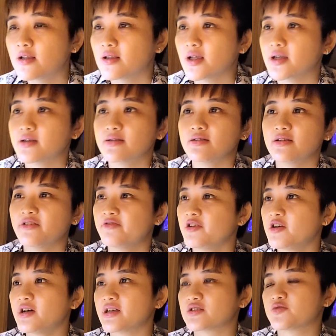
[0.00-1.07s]
Like if
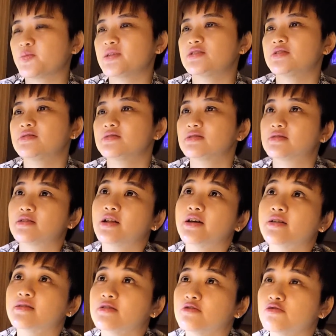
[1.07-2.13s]
your expenses is
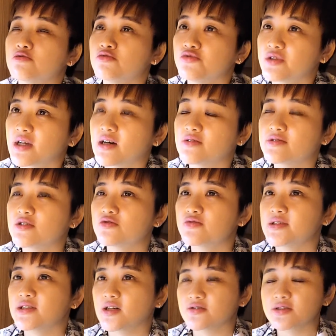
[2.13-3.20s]
like $2,000,
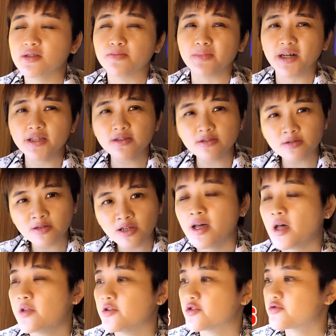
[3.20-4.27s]
$3,000 a month
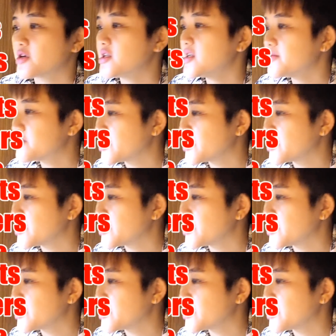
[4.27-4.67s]
and your trading